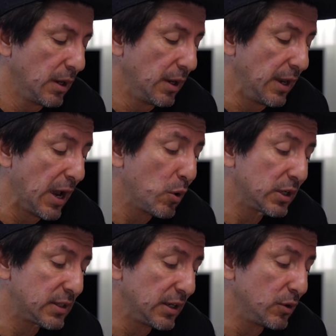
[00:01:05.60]
Now I
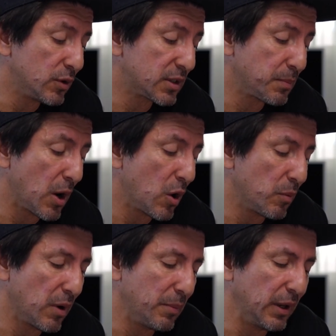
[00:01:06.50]
see you smile,
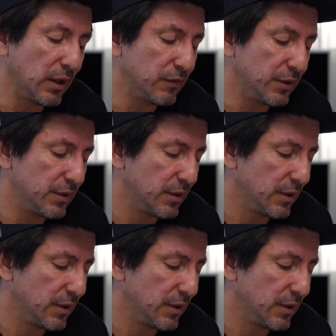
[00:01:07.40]
my beloved,